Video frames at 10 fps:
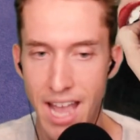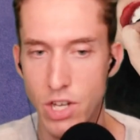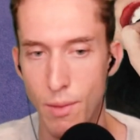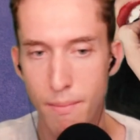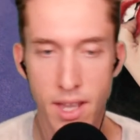And
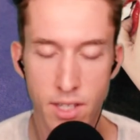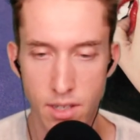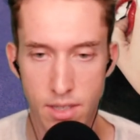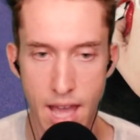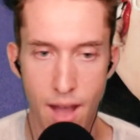she
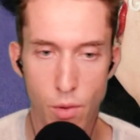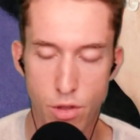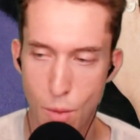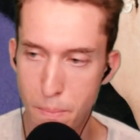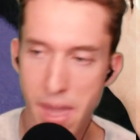mixes that
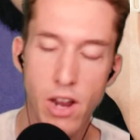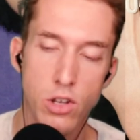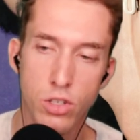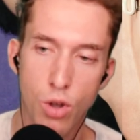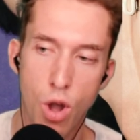with her bigger
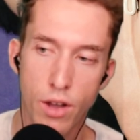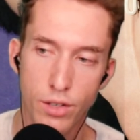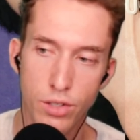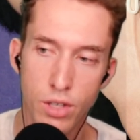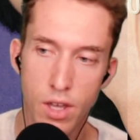
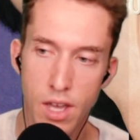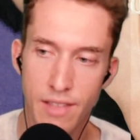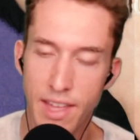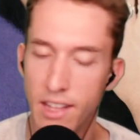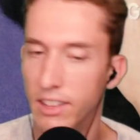songs
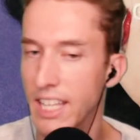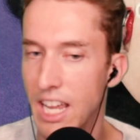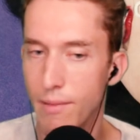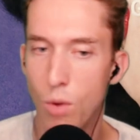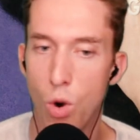that
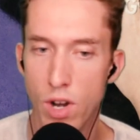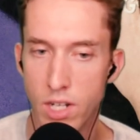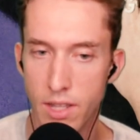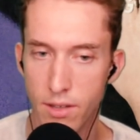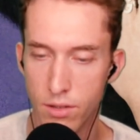lean more
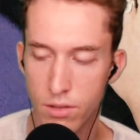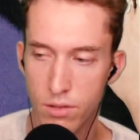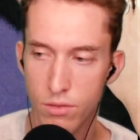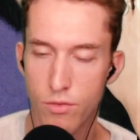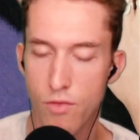into
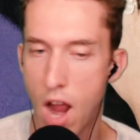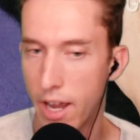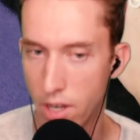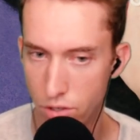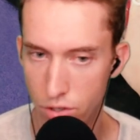this
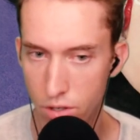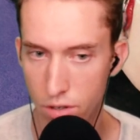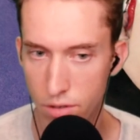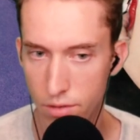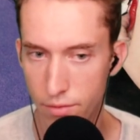rockish
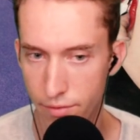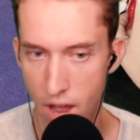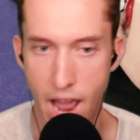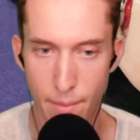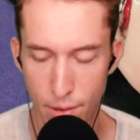
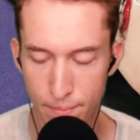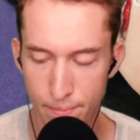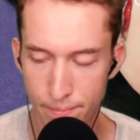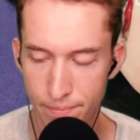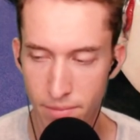vibe.
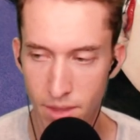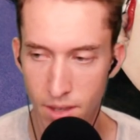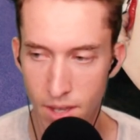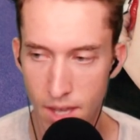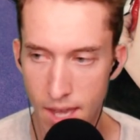
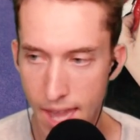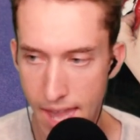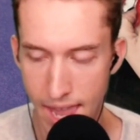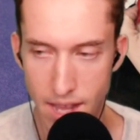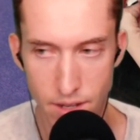
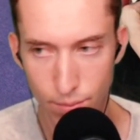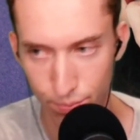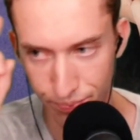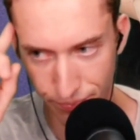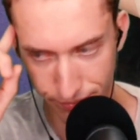And
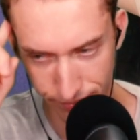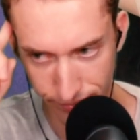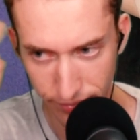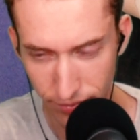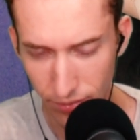
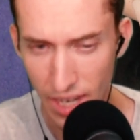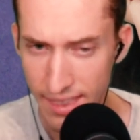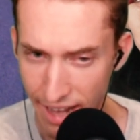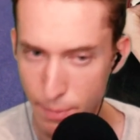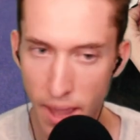
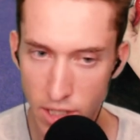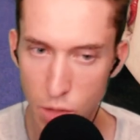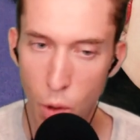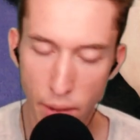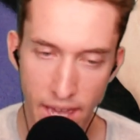that's
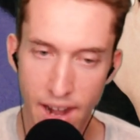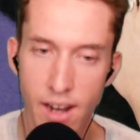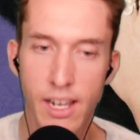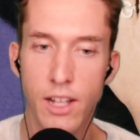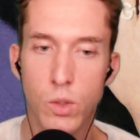basically what we get
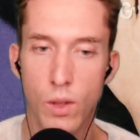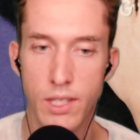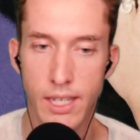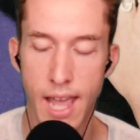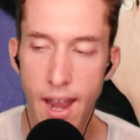on Guts
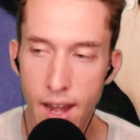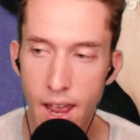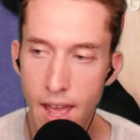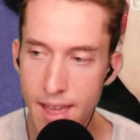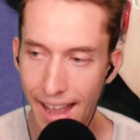once again,
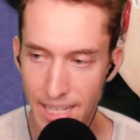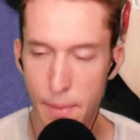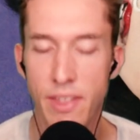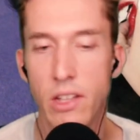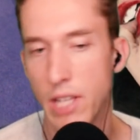
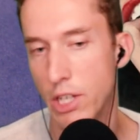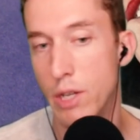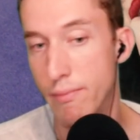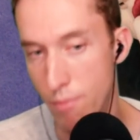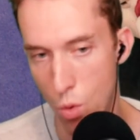except I think it's
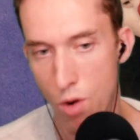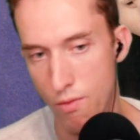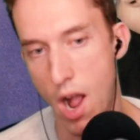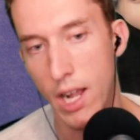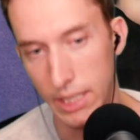actually more
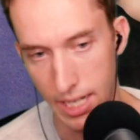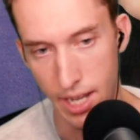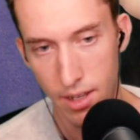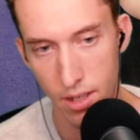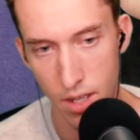rock
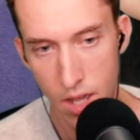leaning